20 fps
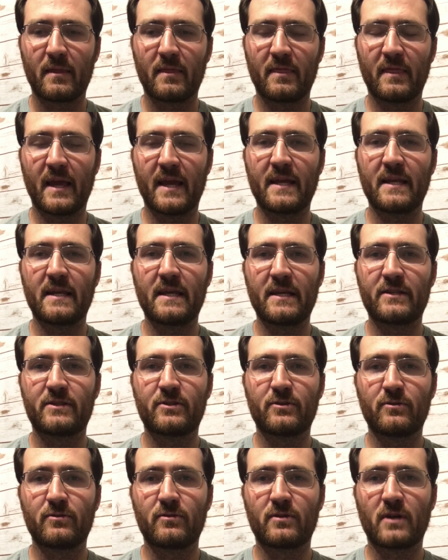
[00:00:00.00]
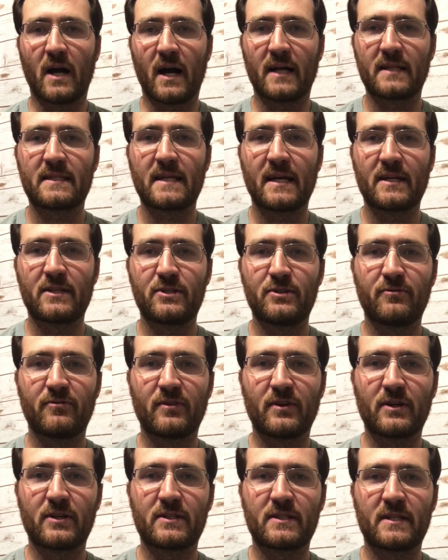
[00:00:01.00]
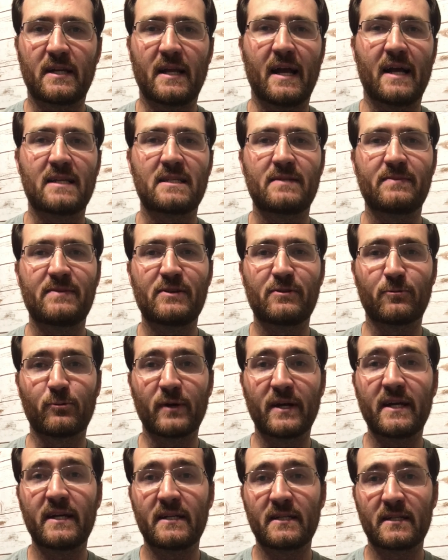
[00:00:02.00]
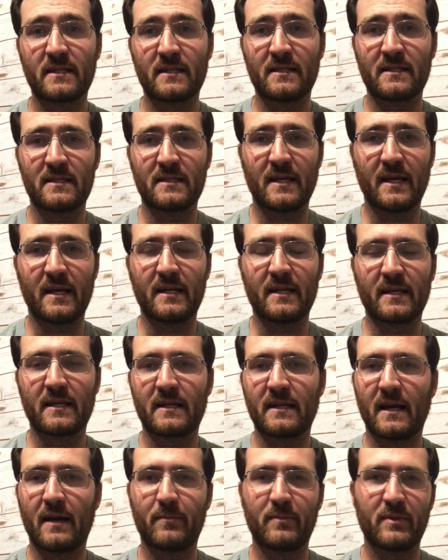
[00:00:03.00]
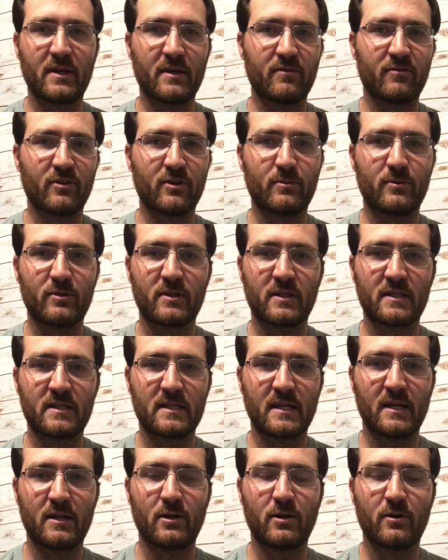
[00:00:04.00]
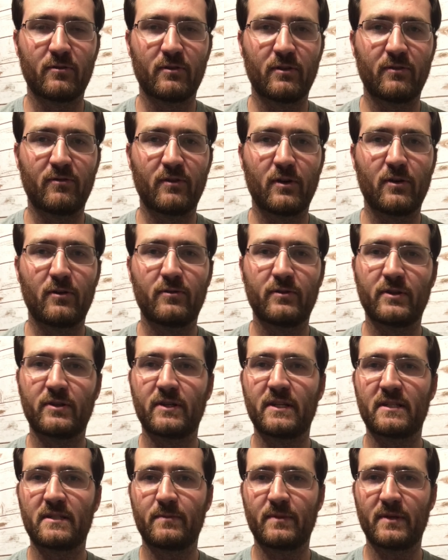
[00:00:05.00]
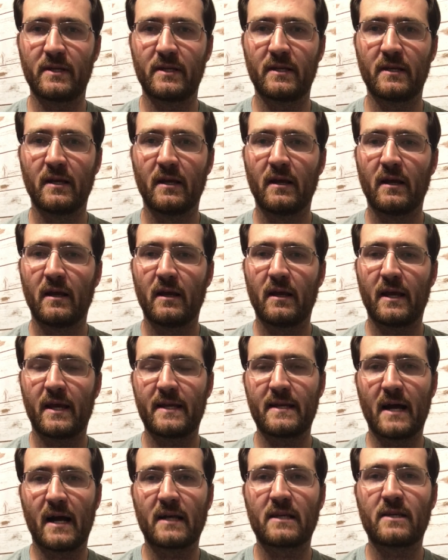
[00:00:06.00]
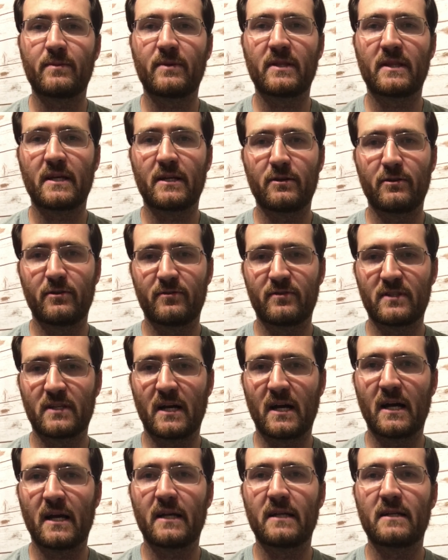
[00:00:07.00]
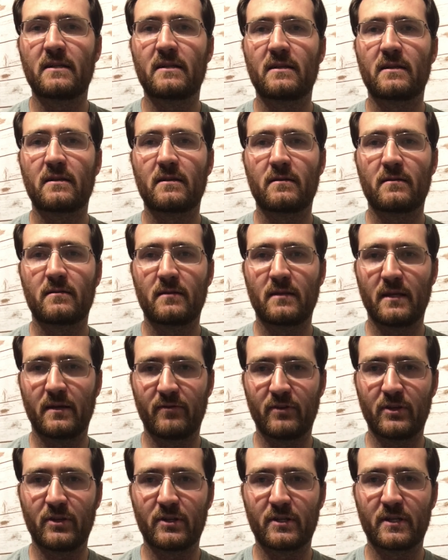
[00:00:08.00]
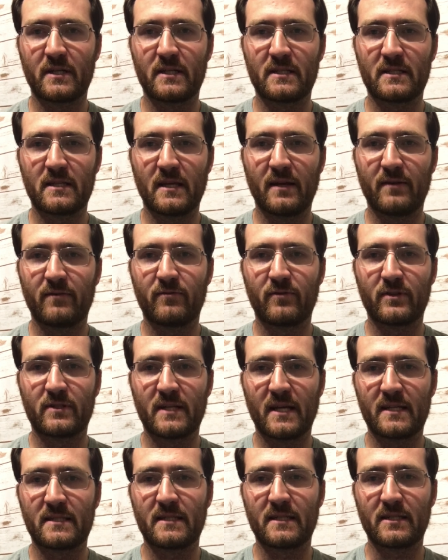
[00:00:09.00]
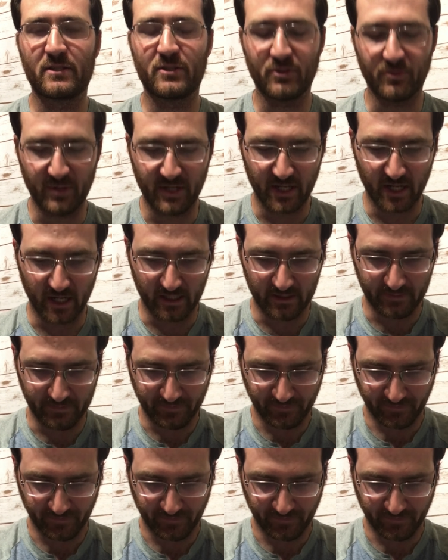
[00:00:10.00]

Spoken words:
they need to contact you first, and it has to be written consent. It cannot be a verbal consent over the phone. There needs to be a document that you've signed giving your consent for testing to be done.